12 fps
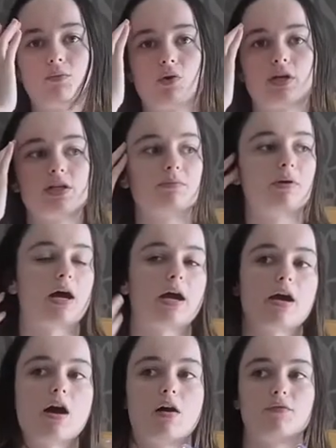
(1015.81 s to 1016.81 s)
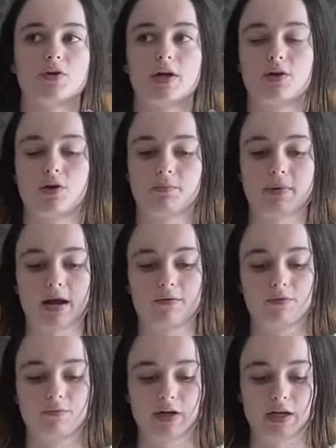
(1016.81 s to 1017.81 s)
wanted to buy after I got back
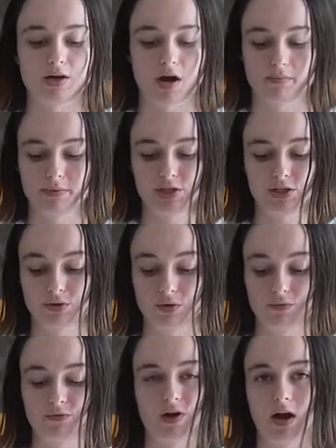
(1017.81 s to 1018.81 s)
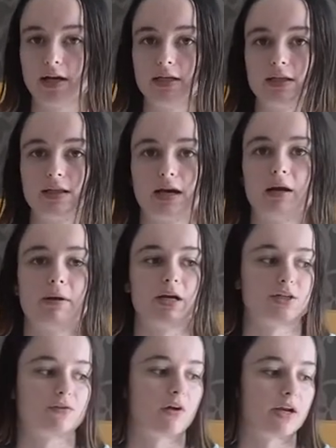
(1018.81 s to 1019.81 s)
from Vietnam, but just couldn't find, and then I
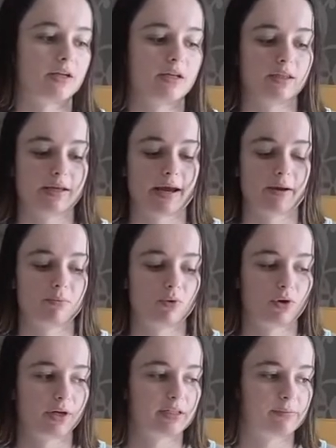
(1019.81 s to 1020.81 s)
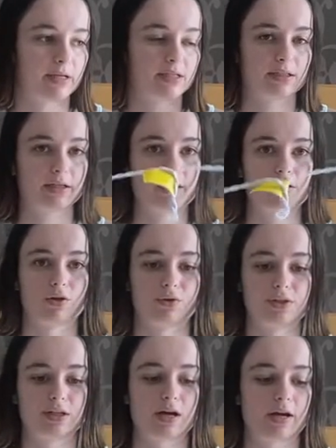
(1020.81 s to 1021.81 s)
managed to find it in the airport. It's basically a
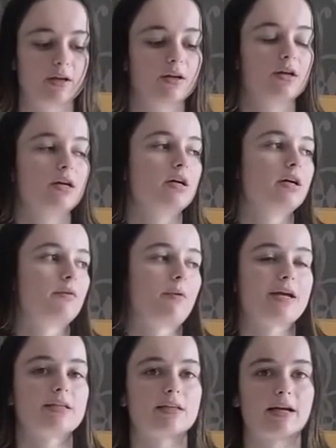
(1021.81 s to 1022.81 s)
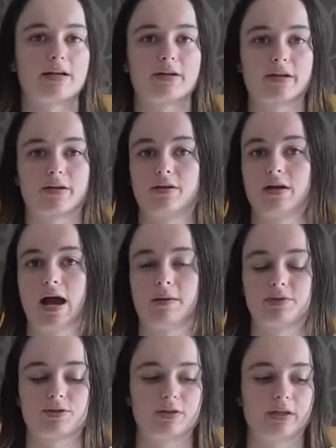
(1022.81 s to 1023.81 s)
clothesline. Weighs like
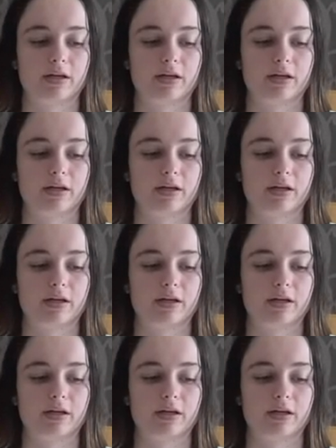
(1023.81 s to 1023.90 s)
absolutely